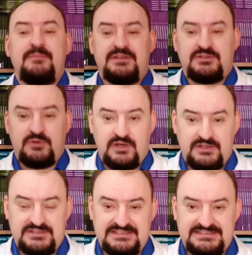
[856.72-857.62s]
but to all
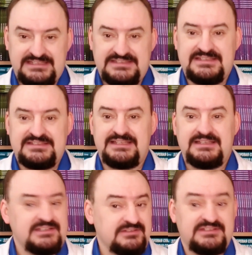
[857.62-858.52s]
diseases
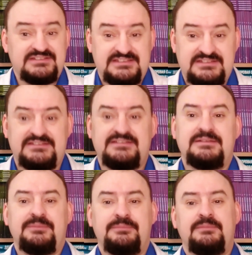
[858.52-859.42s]
and illnesses.
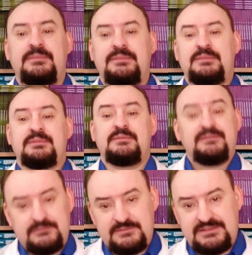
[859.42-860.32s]

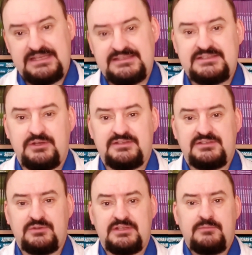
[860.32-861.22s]
That's
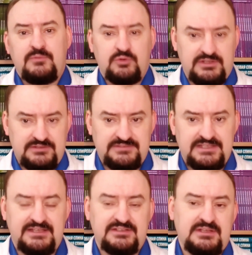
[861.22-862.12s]
also an important
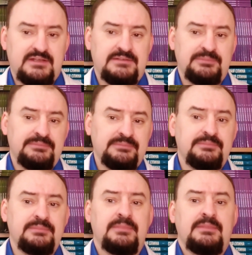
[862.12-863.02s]
factor.
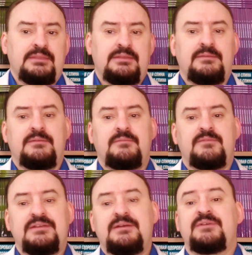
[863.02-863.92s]

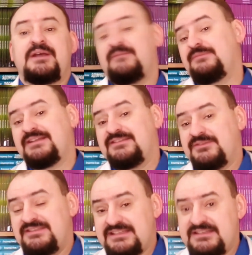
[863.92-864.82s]
Develop this
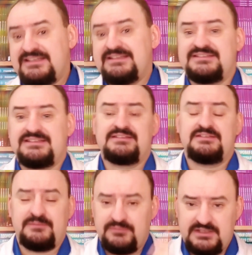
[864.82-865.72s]
resilience and
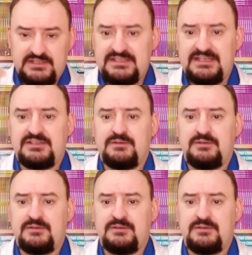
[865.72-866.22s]
stability in your